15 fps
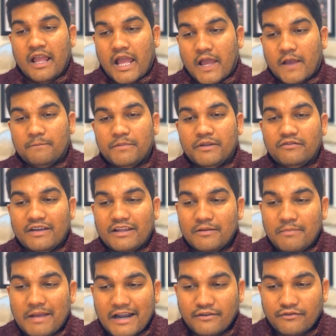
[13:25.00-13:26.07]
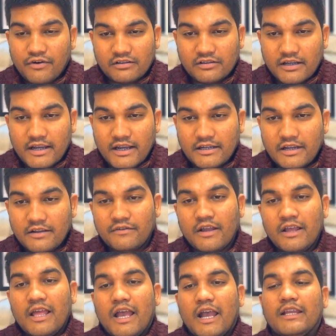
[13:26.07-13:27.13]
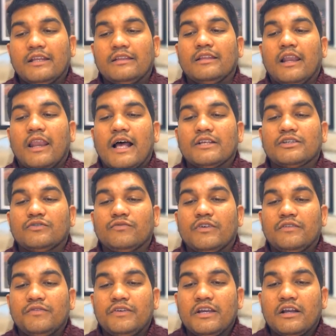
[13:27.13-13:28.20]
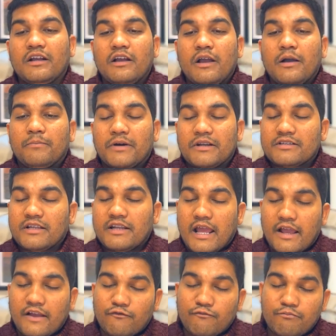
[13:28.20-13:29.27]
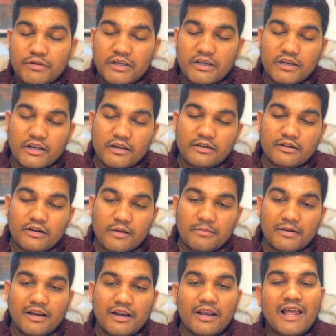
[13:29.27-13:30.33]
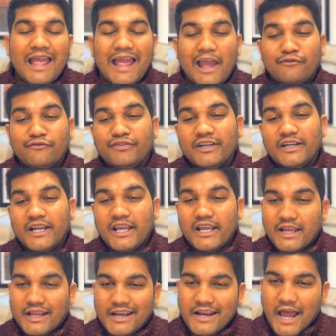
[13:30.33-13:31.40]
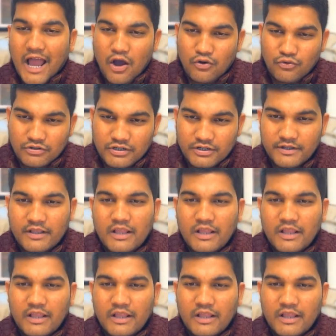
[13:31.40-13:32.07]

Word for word: have been very bad for the native, and in the last one week person have been in trouble every day in and out,